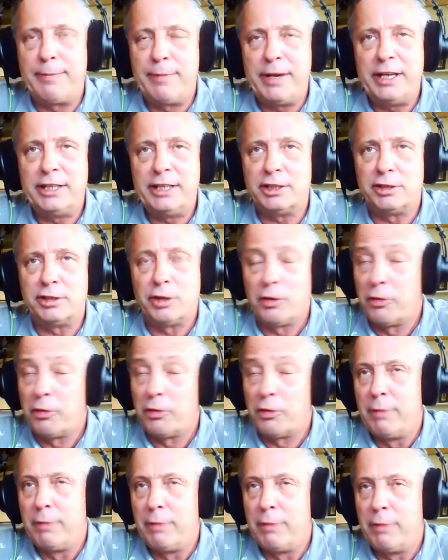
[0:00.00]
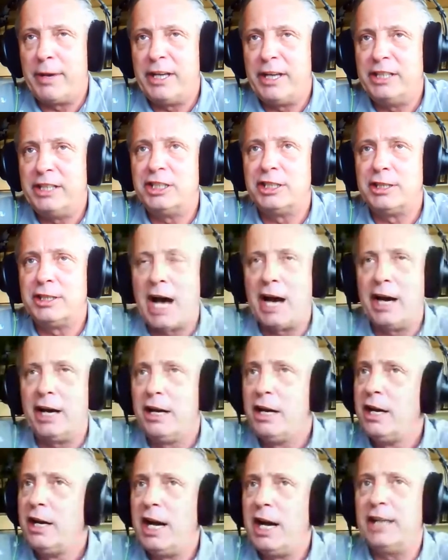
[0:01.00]
pieces or three big pieces on it,
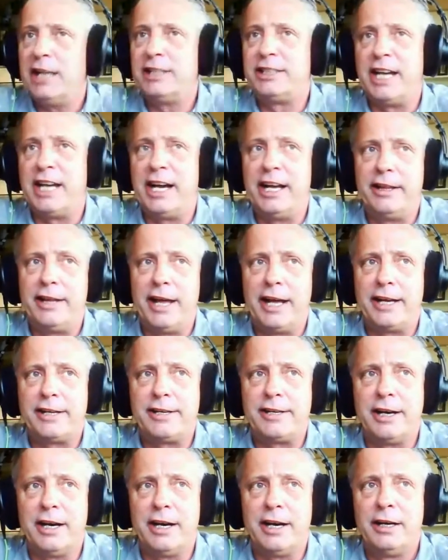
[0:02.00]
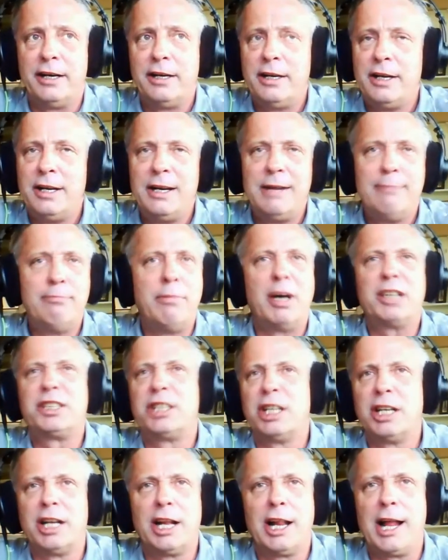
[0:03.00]
and said that much
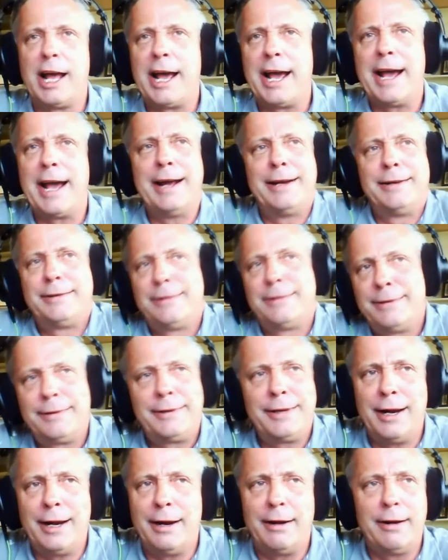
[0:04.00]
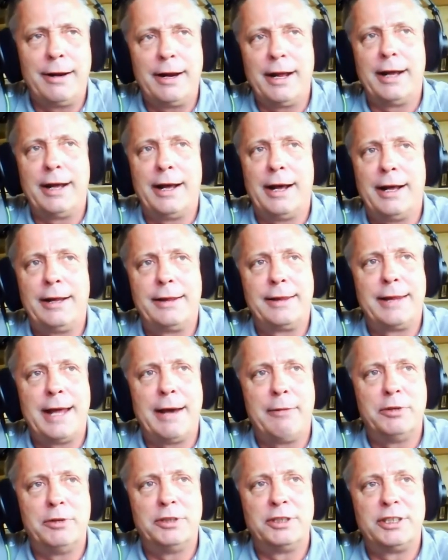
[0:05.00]
of the land, you know,
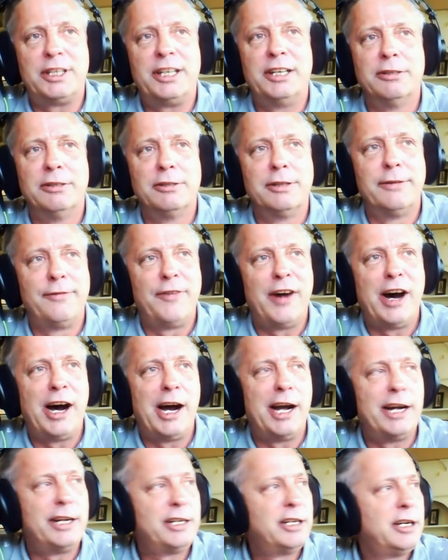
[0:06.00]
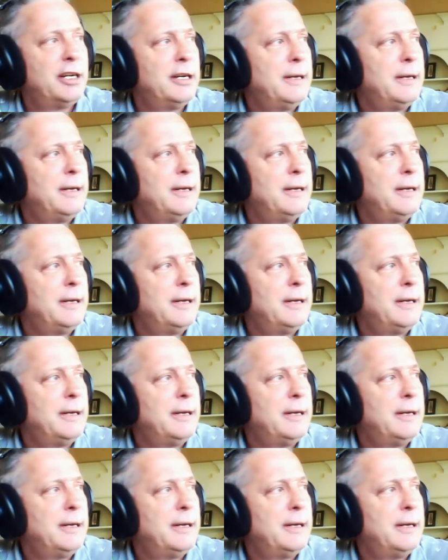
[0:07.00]
that was ill-defined,